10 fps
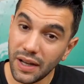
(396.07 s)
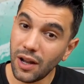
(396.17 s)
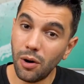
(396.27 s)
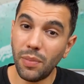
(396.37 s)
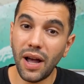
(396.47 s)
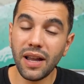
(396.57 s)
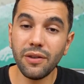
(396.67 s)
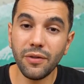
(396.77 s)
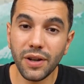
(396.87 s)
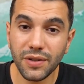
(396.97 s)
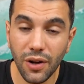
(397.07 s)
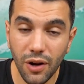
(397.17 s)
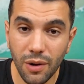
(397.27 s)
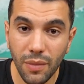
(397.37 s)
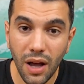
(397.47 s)
you need help buying your first
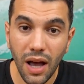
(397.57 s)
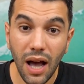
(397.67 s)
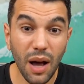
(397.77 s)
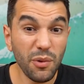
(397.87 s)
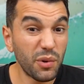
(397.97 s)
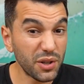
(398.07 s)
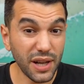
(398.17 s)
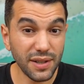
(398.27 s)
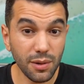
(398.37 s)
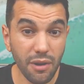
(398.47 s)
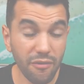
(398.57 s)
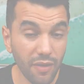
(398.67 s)
home, and want to chat to someone about